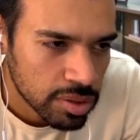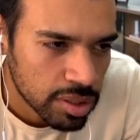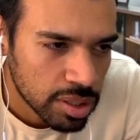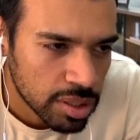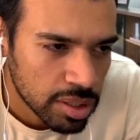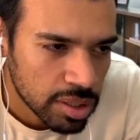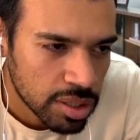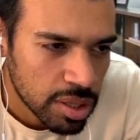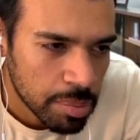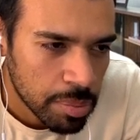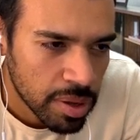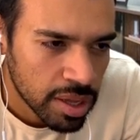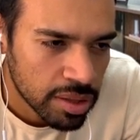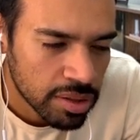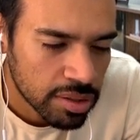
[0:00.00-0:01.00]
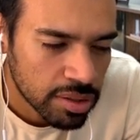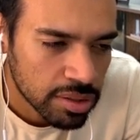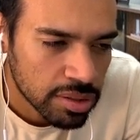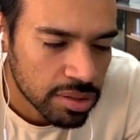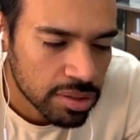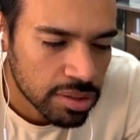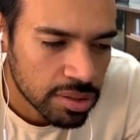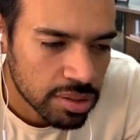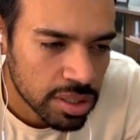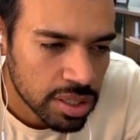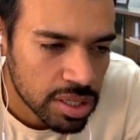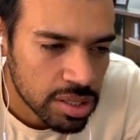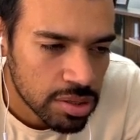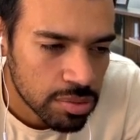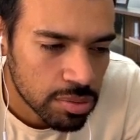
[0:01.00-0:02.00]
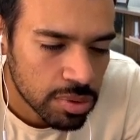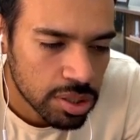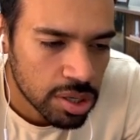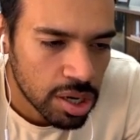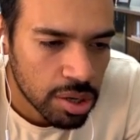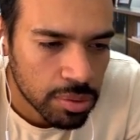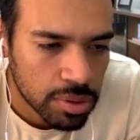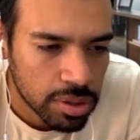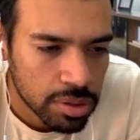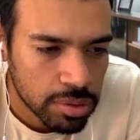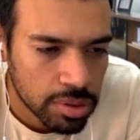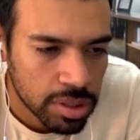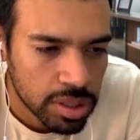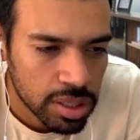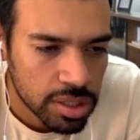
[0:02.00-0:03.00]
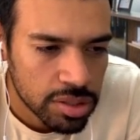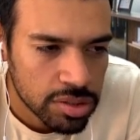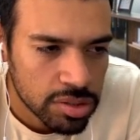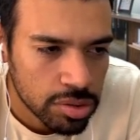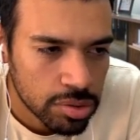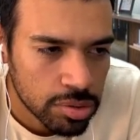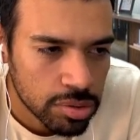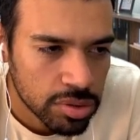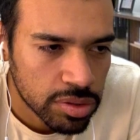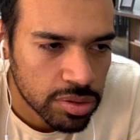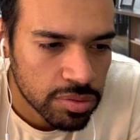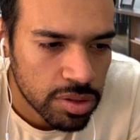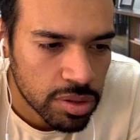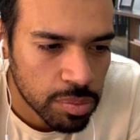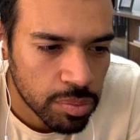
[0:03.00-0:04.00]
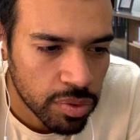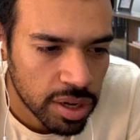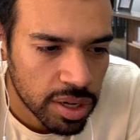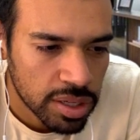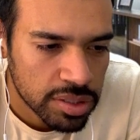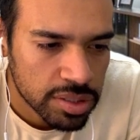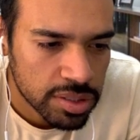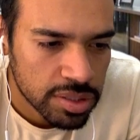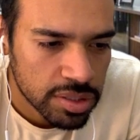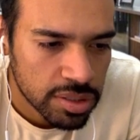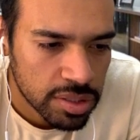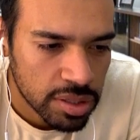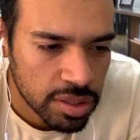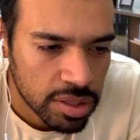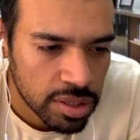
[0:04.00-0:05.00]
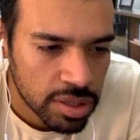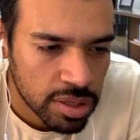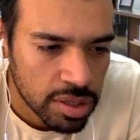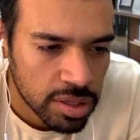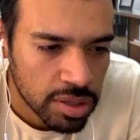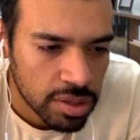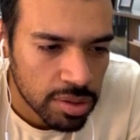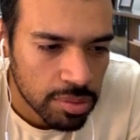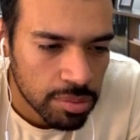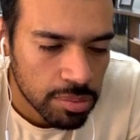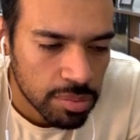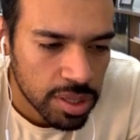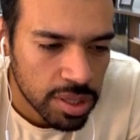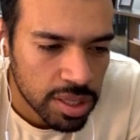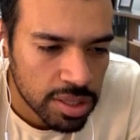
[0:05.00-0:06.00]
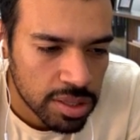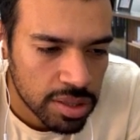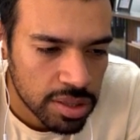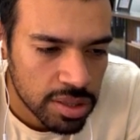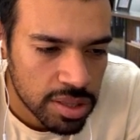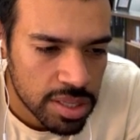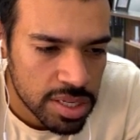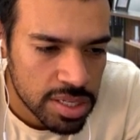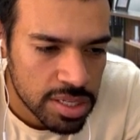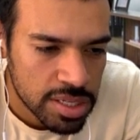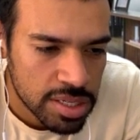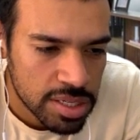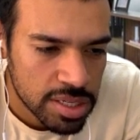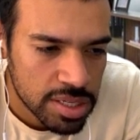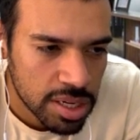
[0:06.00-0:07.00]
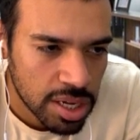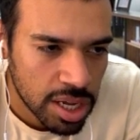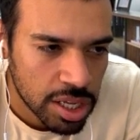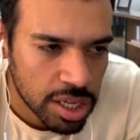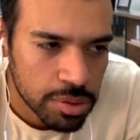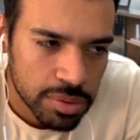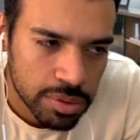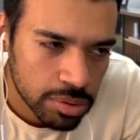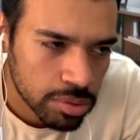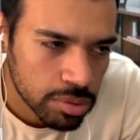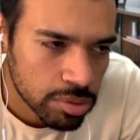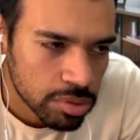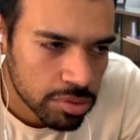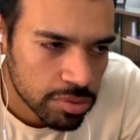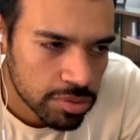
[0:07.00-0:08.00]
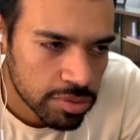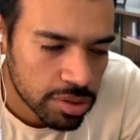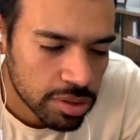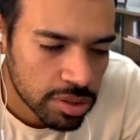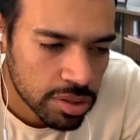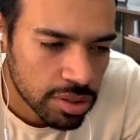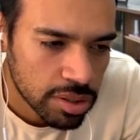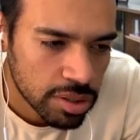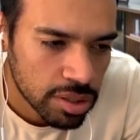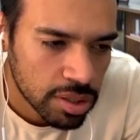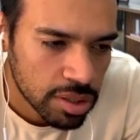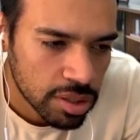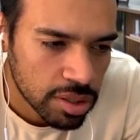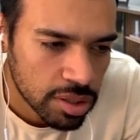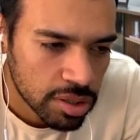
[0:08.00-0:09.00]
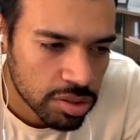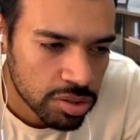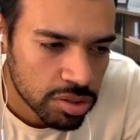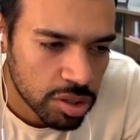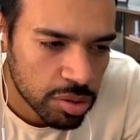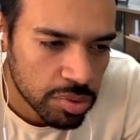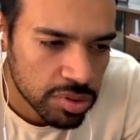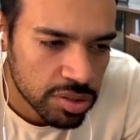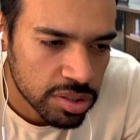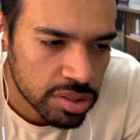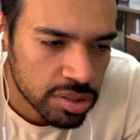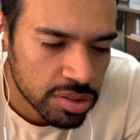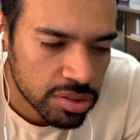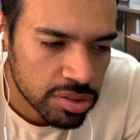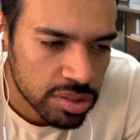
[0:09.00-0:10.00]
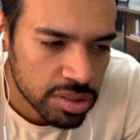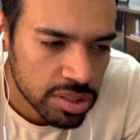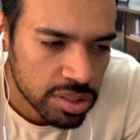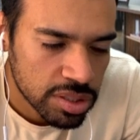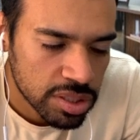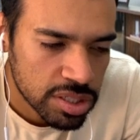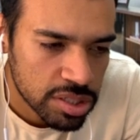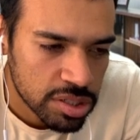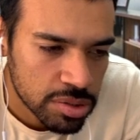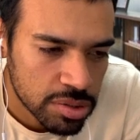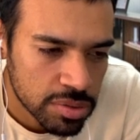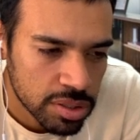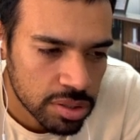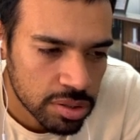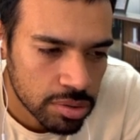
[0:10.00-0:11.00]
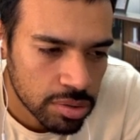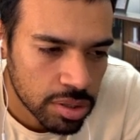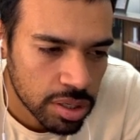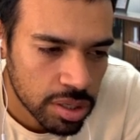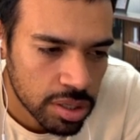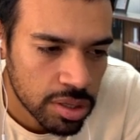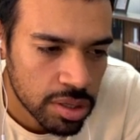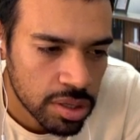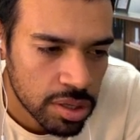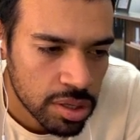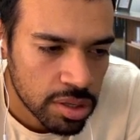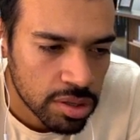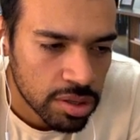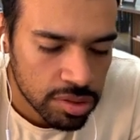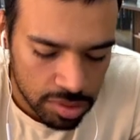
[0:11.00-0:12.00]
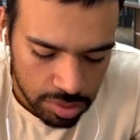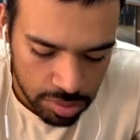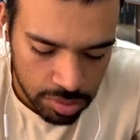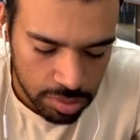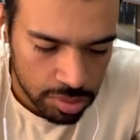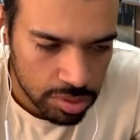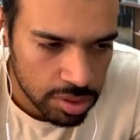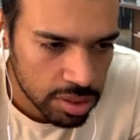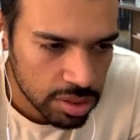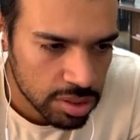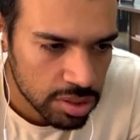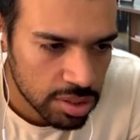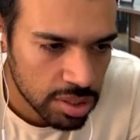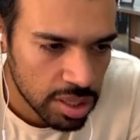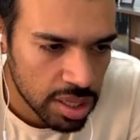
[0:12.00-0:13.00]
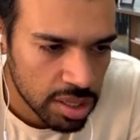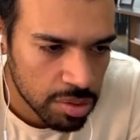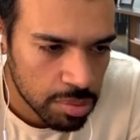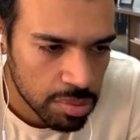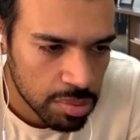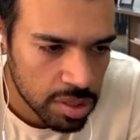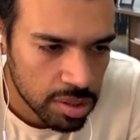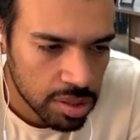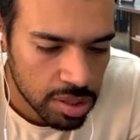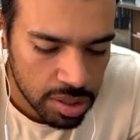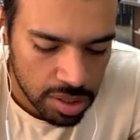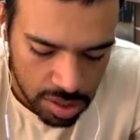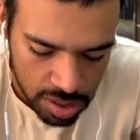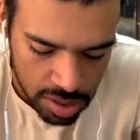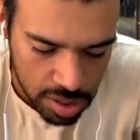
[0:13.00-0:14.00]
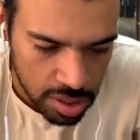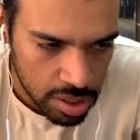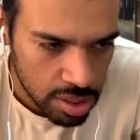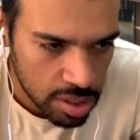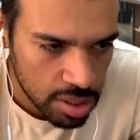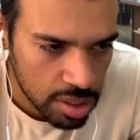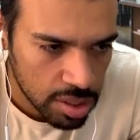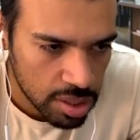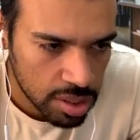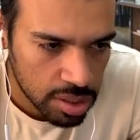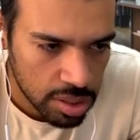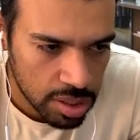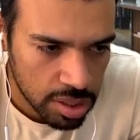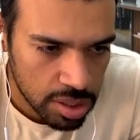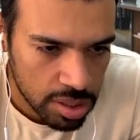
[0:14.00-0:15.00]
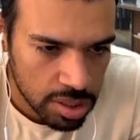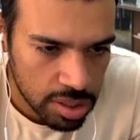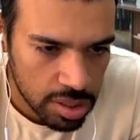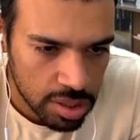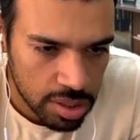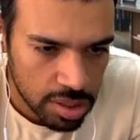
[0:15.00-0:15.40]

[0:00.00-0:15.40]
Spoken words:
the pattern in 1 hour. Okay, so if the price make this, I will look for short positions in this area. Okay, so just let me take